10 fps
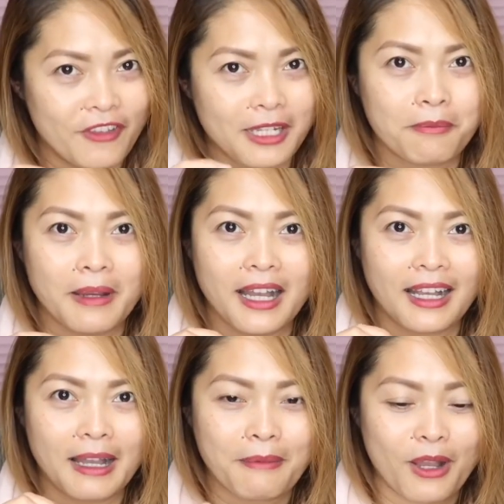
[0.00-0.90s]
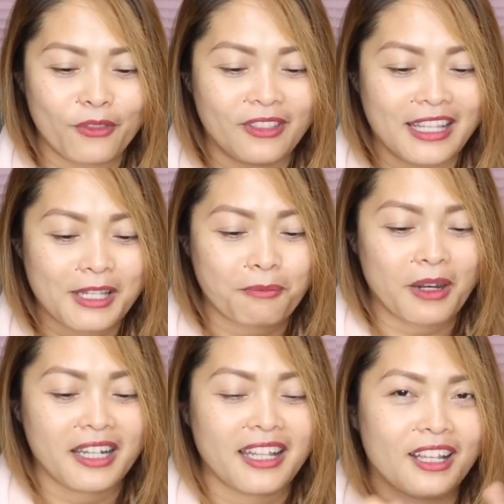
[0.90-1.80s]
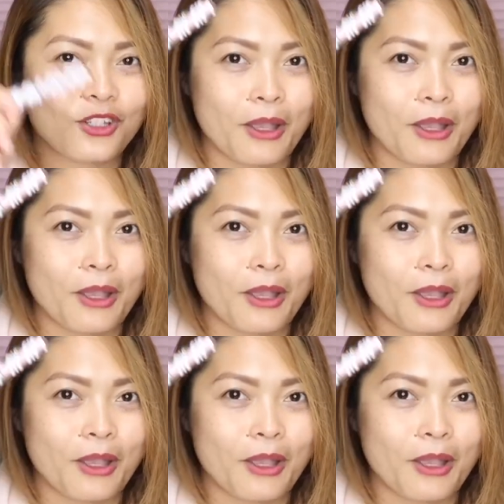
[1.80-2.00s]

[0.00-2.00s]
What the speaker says: feedback about this product.